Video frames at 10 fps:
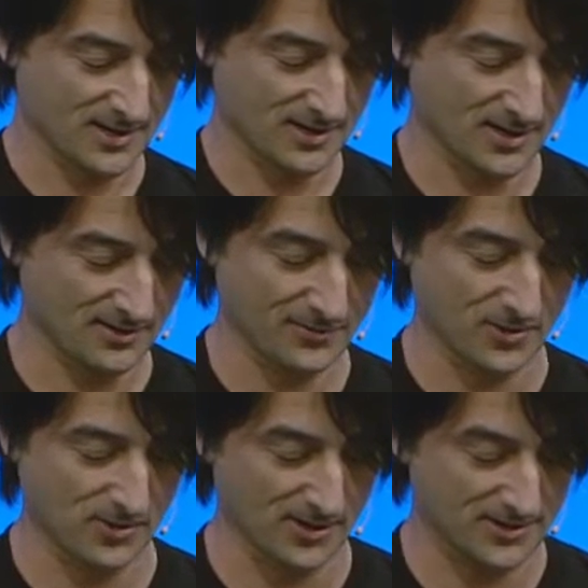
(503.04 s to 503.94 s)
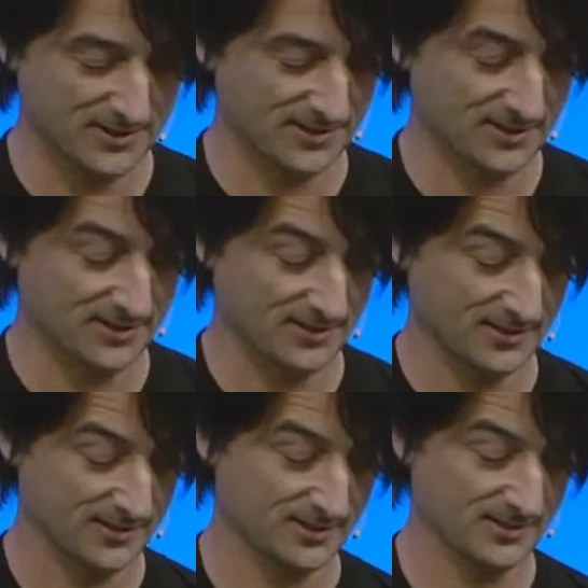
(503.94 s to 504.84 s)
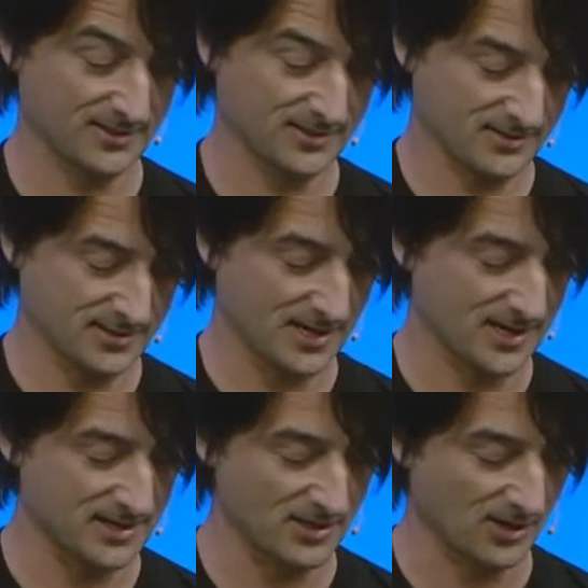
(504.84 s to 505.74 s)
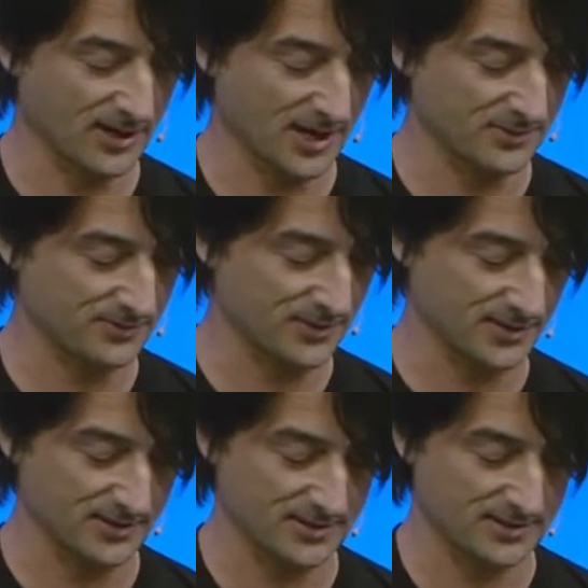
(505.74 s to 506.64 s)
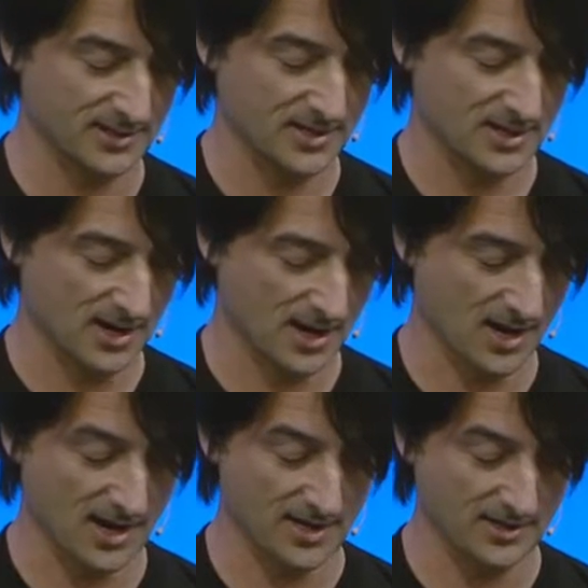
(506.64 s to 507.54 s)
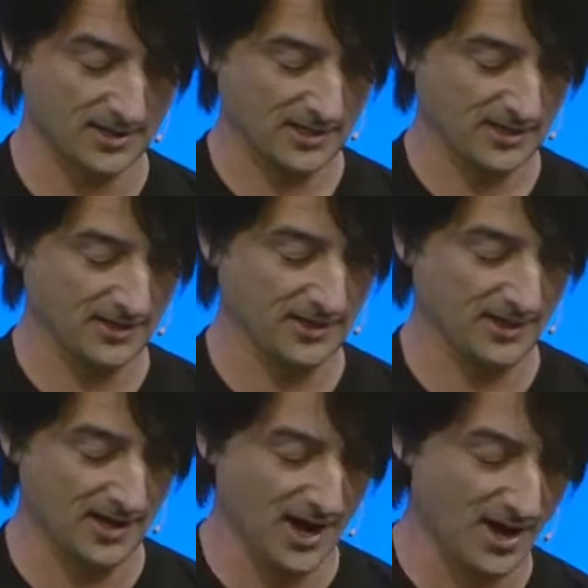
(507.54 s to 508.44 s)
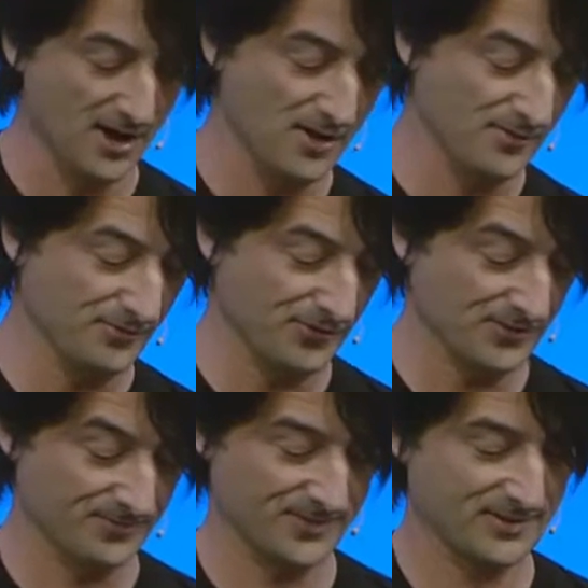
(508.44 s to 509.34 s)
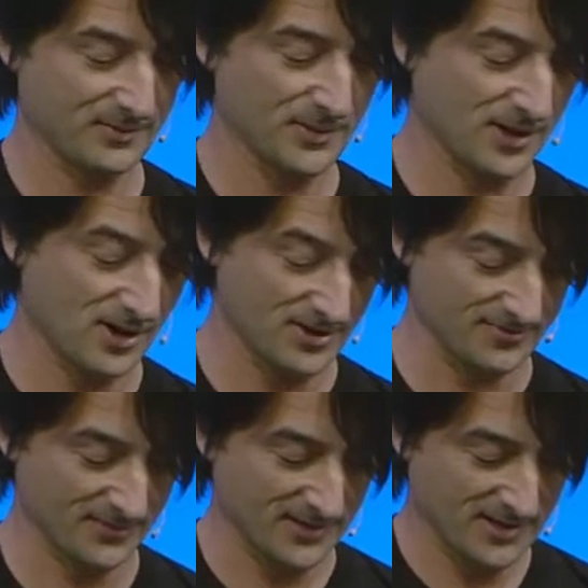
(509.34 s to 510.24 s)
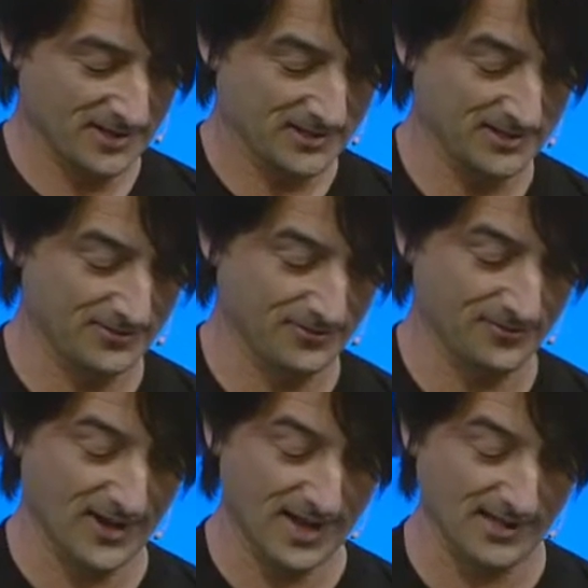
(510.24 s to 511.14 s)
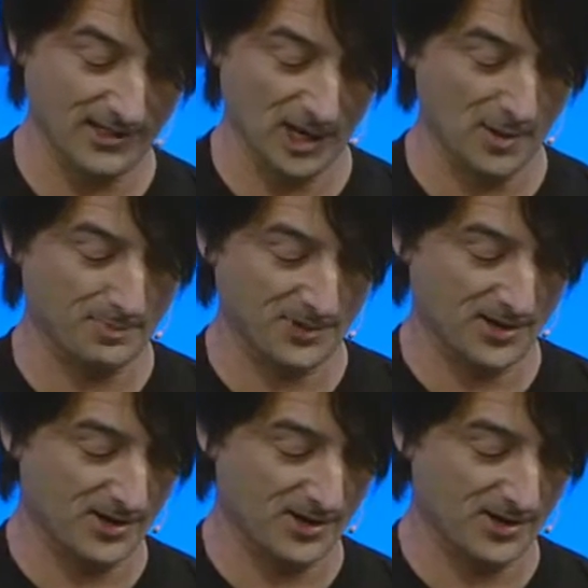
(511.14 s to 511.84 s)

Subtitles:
Of course, and I need all caps for this, I love, with a heart, developers.